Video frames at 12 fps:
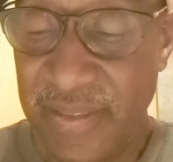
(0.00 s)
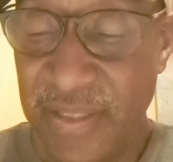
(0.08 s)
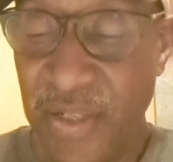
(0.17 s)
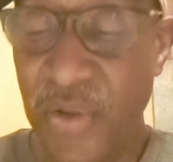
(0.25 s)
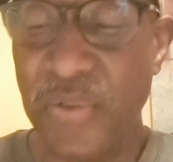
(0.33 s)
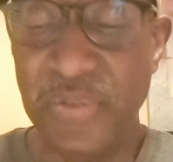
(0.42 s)

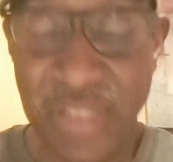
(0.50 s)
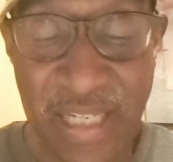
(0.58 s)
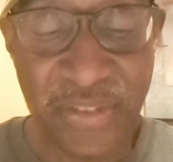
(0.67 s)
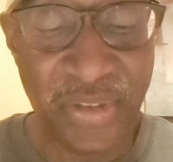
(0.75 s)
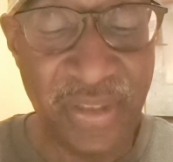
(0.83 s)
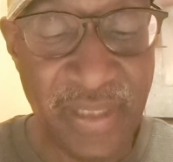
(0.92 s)
Her
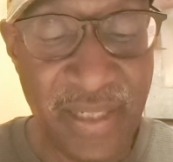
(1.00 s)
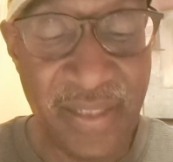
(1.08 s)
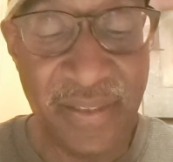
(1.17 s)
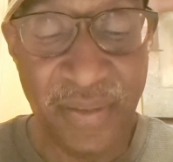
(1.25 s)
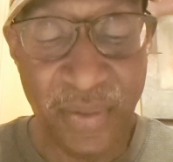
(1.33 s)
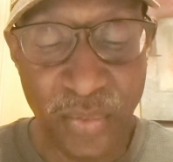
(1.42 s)

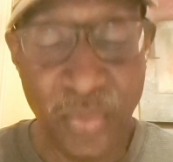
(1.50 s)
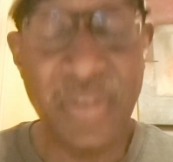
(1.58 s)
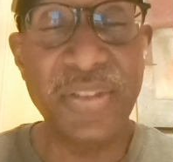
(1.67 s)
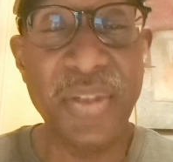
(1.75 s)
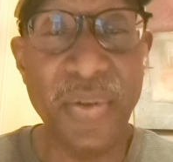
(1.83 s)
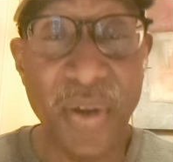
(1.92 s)
dictionary
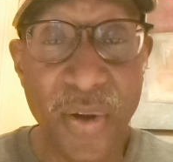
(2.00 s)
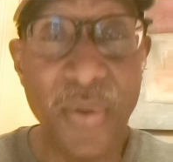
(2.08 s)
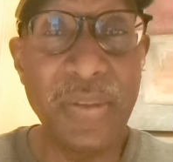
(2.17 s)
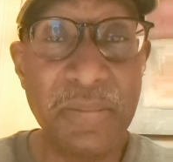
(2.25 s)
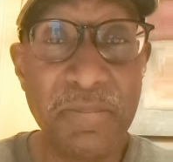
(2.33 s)
was her only